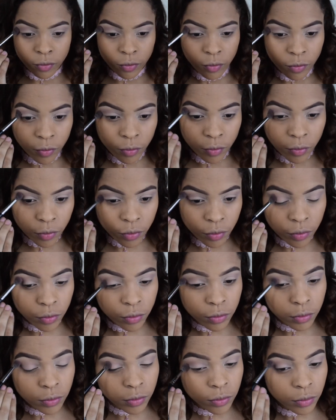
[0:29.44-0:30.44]
Right after
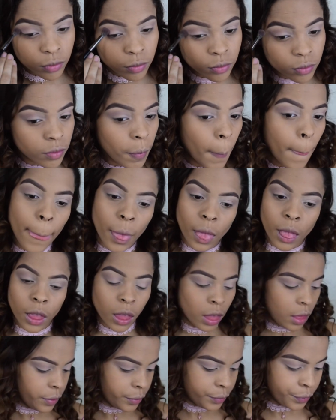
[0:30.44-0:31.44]
this, I'm taking the
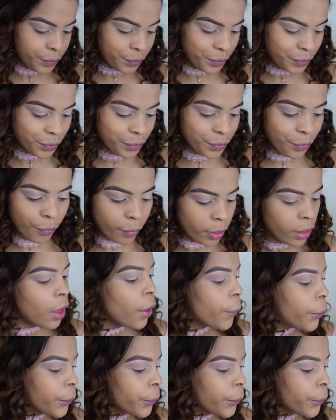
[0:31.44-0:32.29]
lavender shade from this